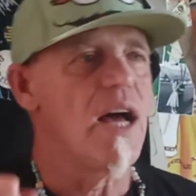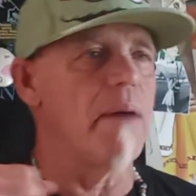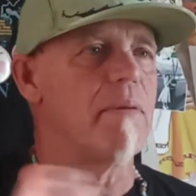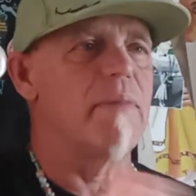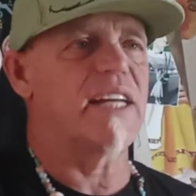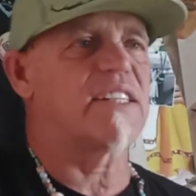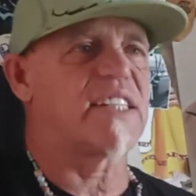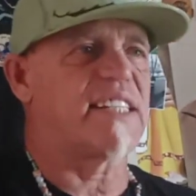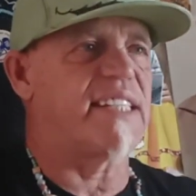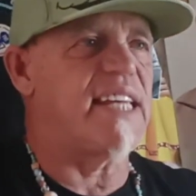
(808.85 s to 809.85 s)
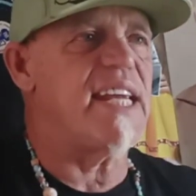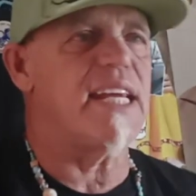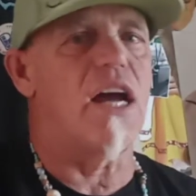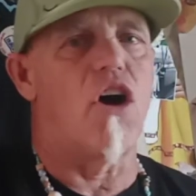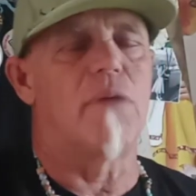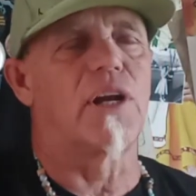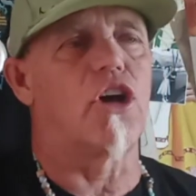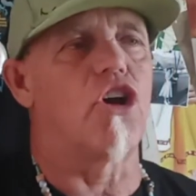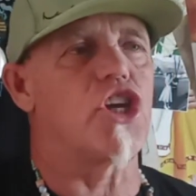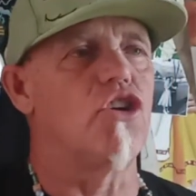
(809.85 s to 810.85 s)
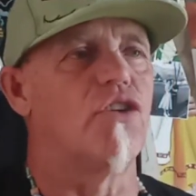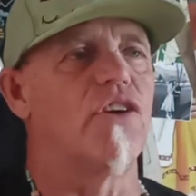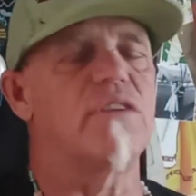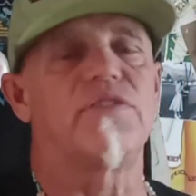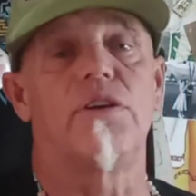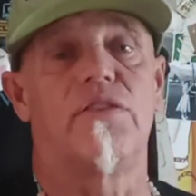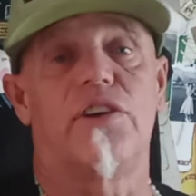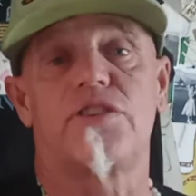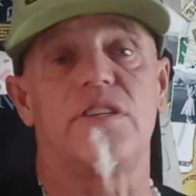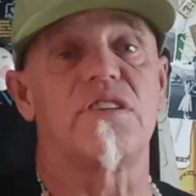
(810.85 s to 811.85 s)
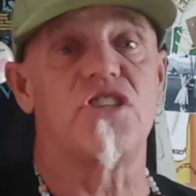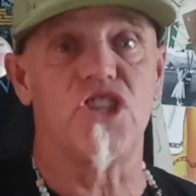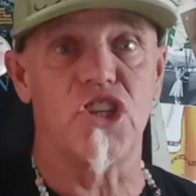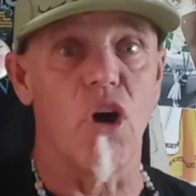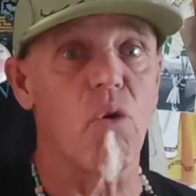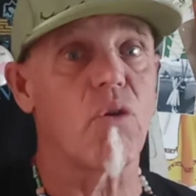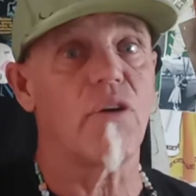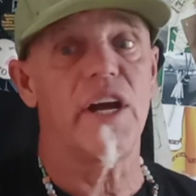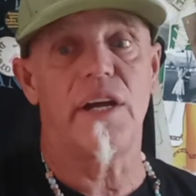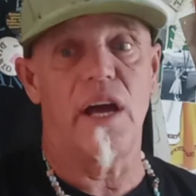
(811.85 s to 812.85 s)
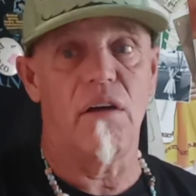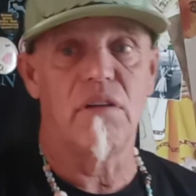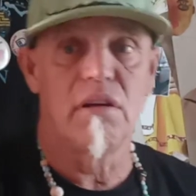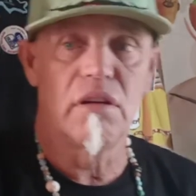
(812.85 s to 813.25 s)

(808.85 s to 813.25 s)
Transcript: I'm the next CEO. I'm going to go to university. University's a joke right now.